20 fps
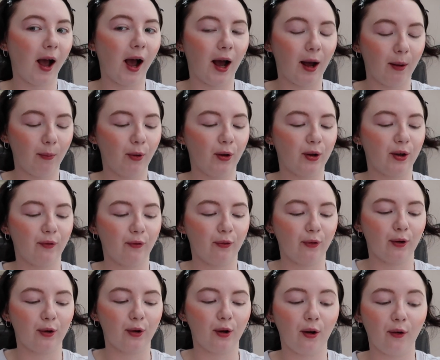I'm looking for
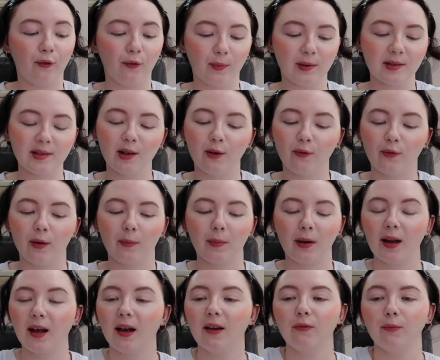a car for myself. I
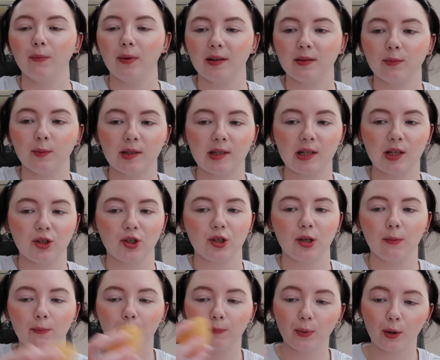mean, I haven't passed my test
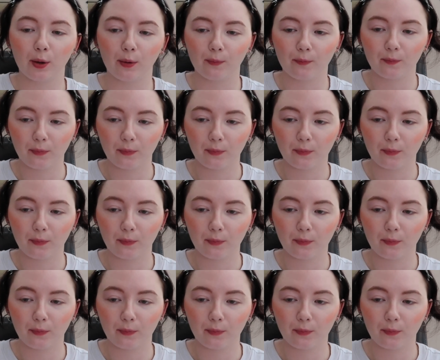yet, but